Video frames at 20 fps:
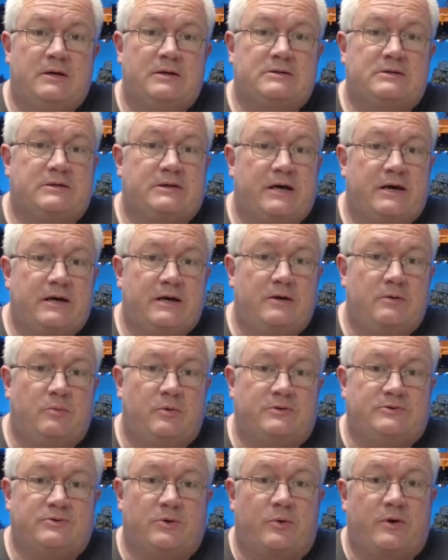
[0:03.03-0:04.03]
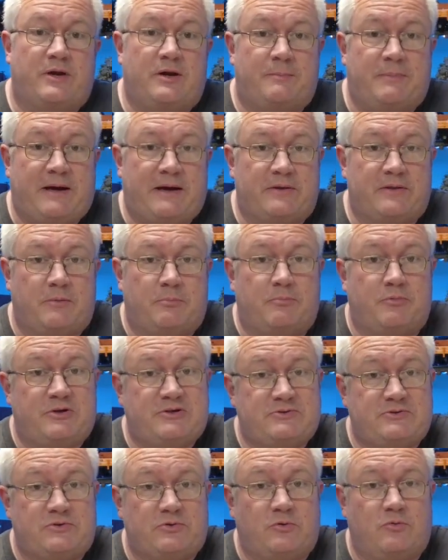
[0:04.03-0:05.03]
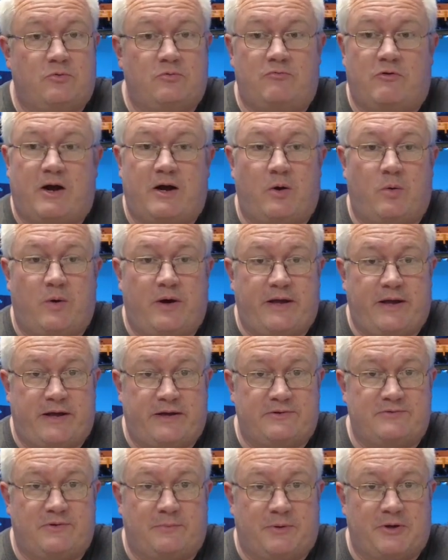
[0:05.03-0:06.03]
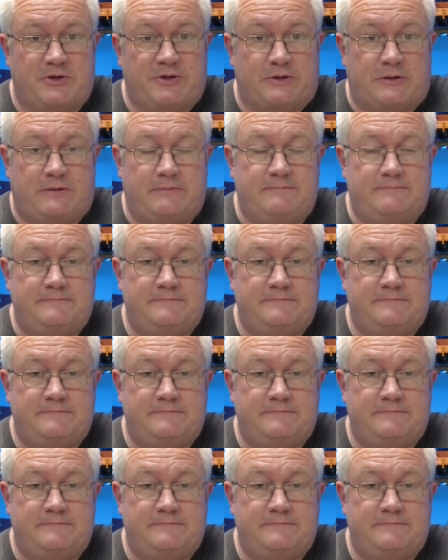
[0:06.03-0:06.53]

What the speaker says: Today we're talking about the Bristol Railway Exhibition.